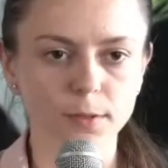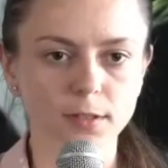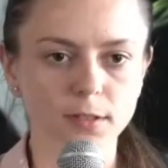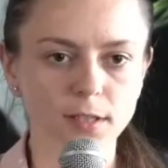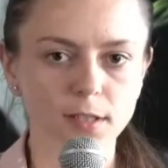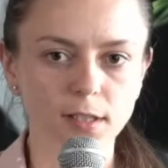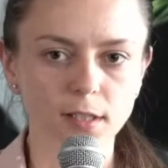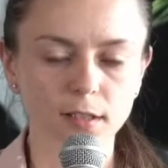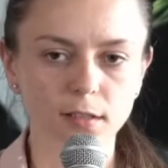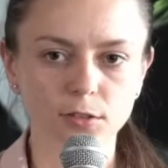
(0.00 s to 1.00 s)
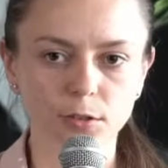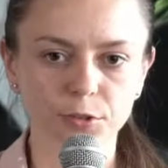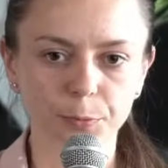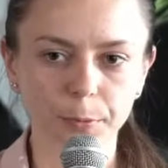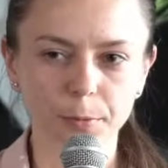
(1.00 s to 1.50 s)
mob, let's say. So
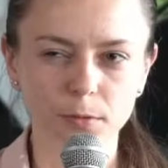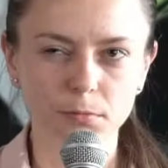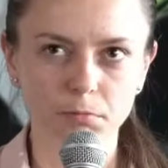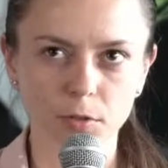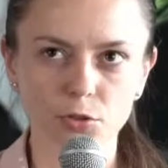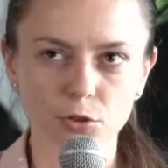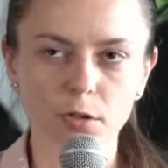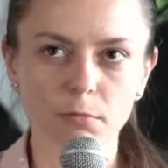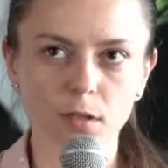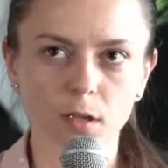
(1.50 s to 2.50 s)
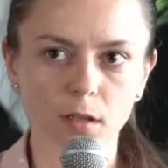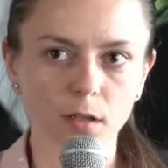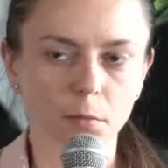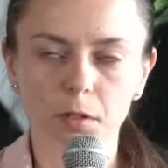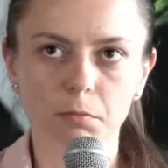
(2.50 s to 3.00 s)
the people in Germany, I
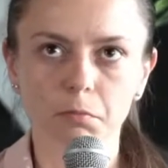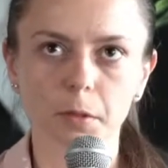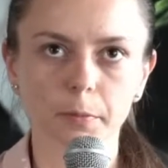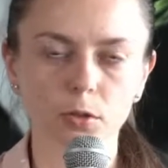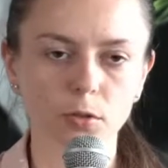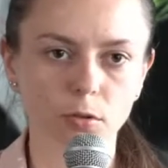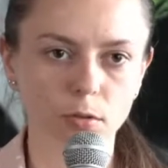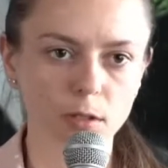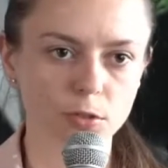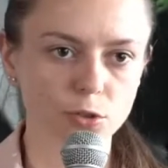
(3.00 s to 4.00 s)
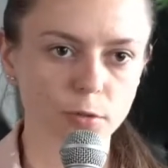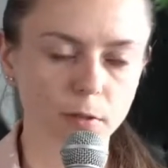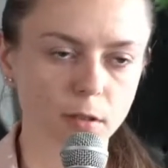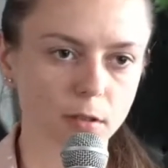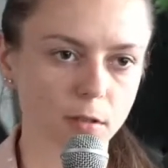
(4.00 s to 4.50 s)
think, but maybe not only in
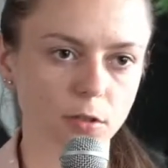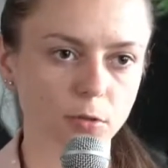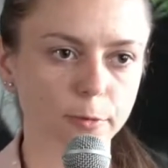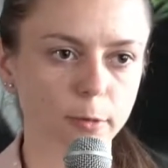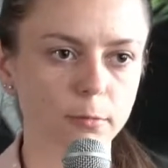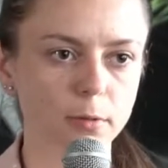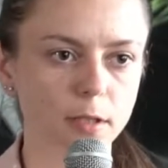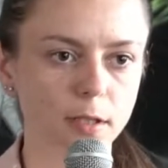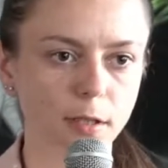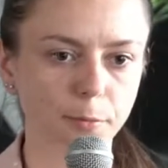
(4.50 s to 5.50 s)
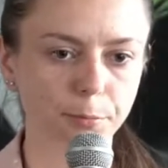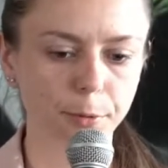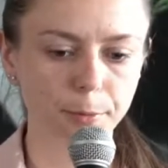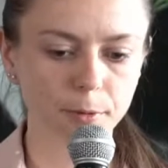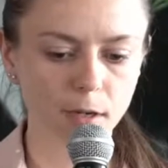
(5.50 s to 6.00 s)
Germany, in EU, probably
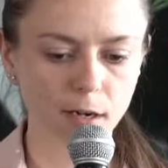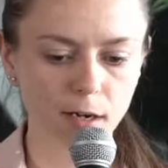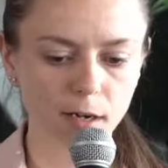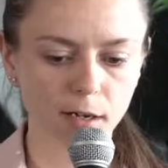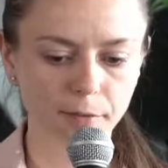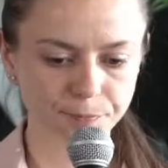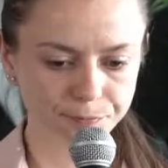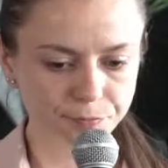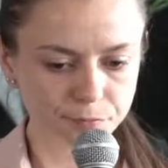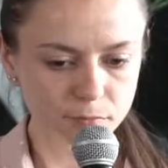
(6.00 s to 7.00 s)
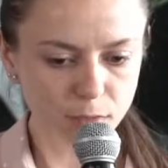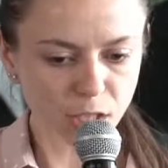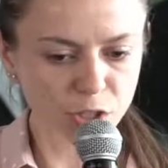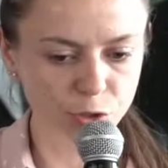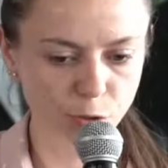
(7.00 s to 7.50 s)
people are
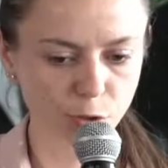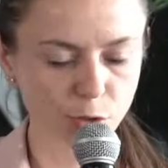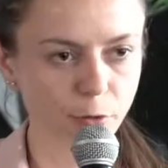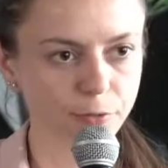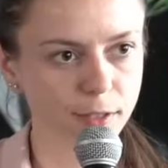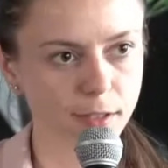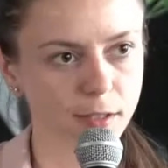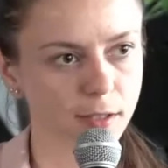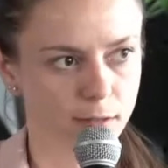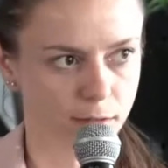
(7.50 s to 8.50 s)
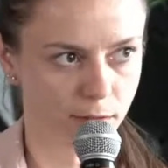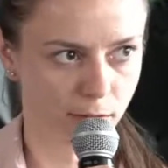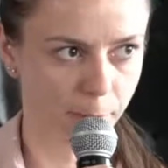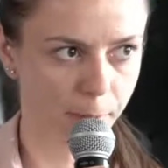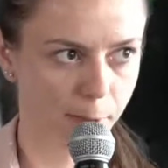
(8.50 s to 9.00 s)
turn off the heating
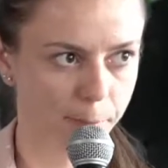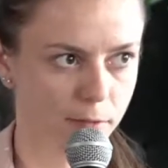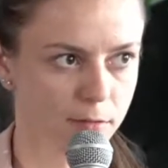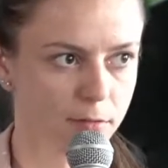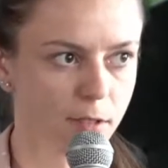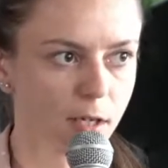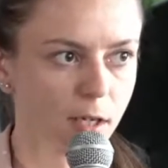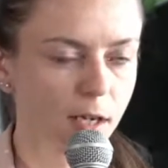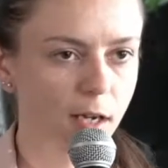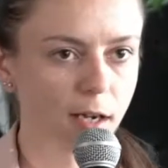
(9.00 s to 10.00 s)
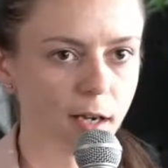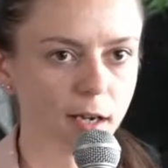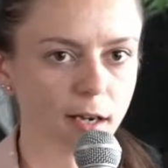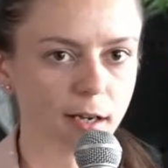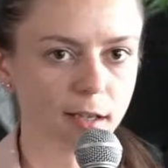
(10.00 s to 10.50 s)
in the apartment.
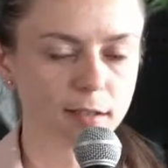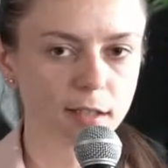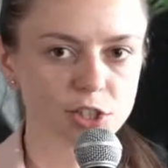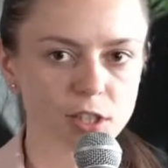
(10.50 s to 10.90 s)
And